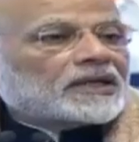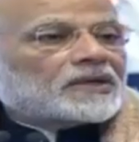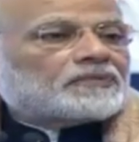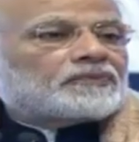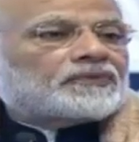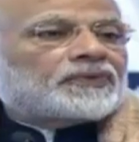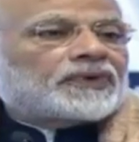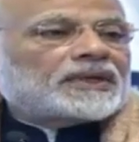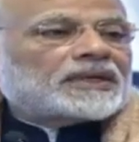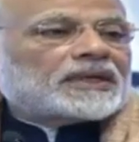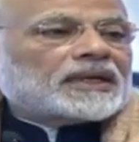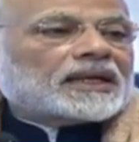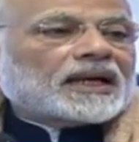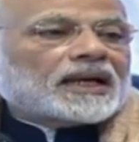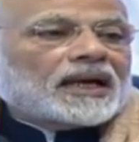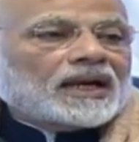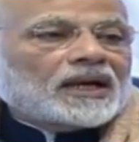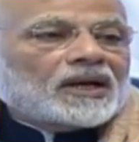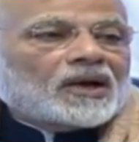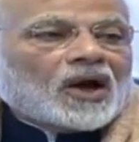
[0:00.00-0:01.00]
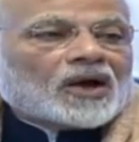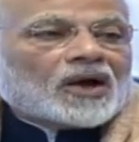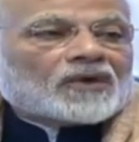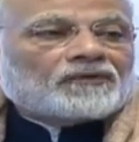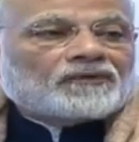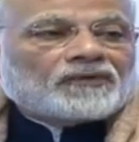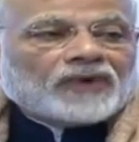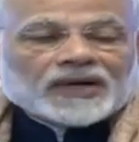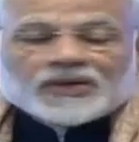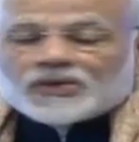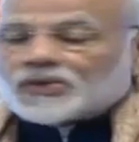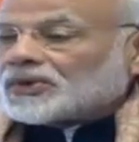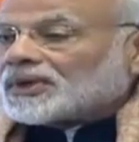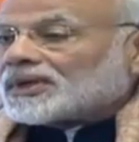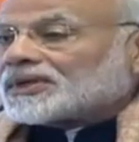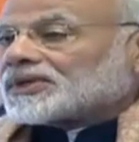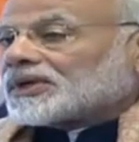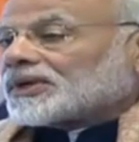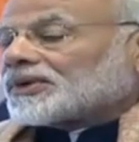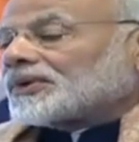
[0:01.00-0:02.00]
physical or virtual
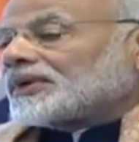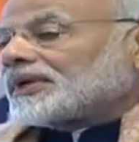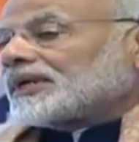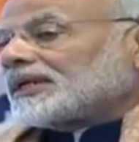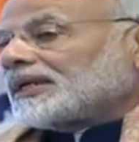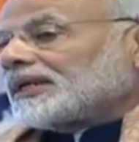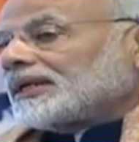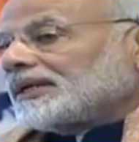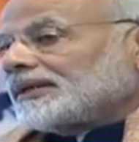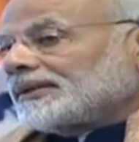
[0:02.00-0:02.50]
security,